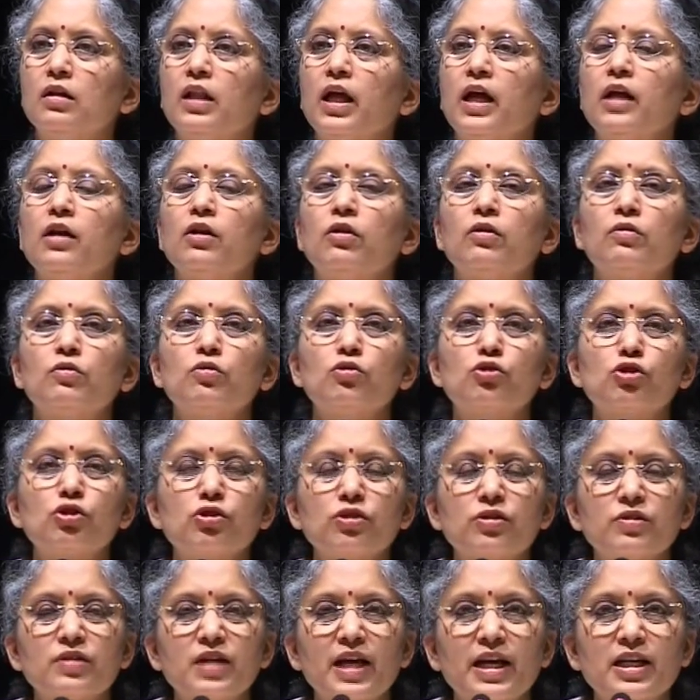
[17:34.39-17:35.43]
then you
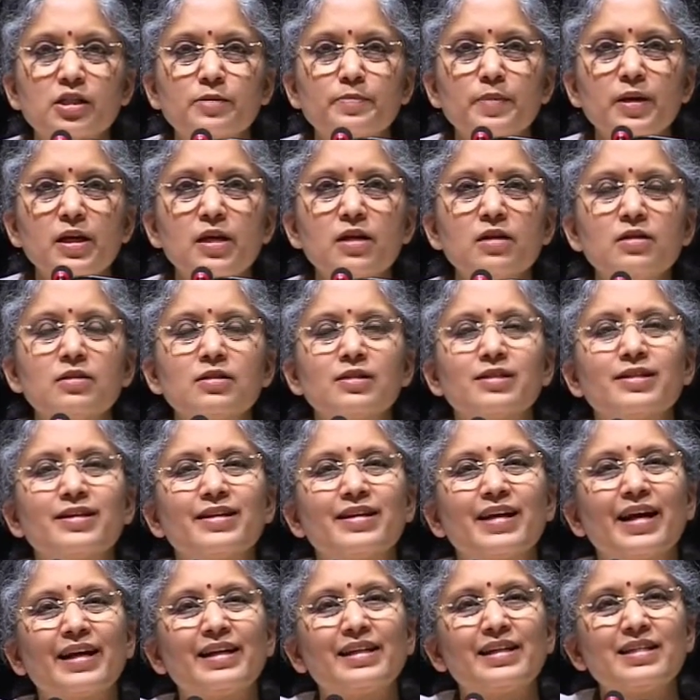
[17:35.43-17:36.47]
should experience
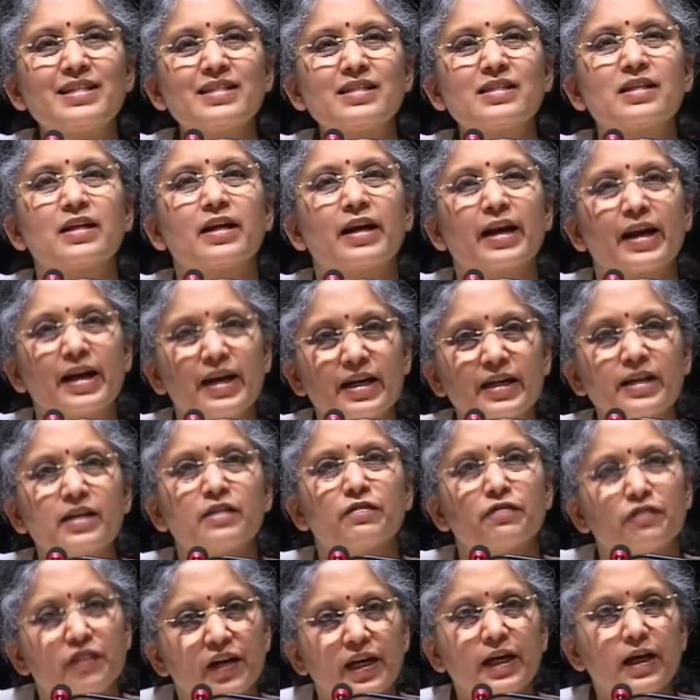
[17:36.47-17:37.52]
it, at least a
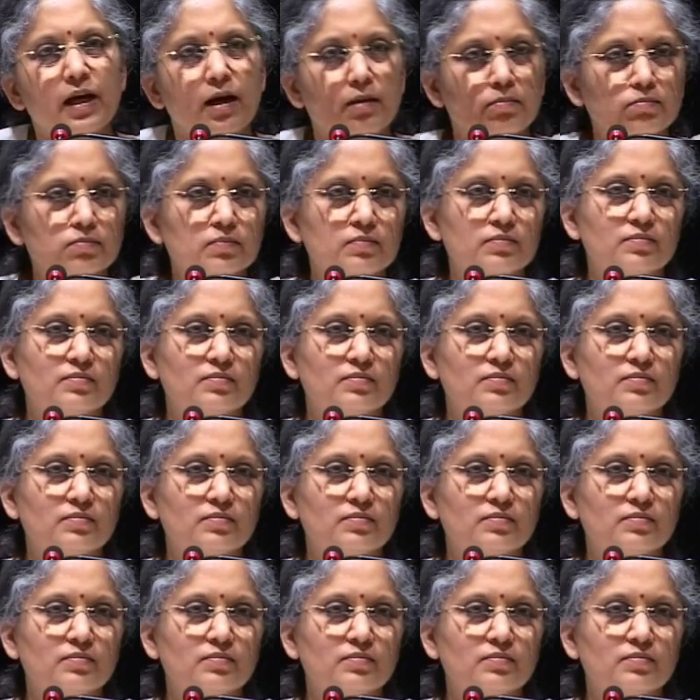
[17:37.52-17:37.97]
relative filling up.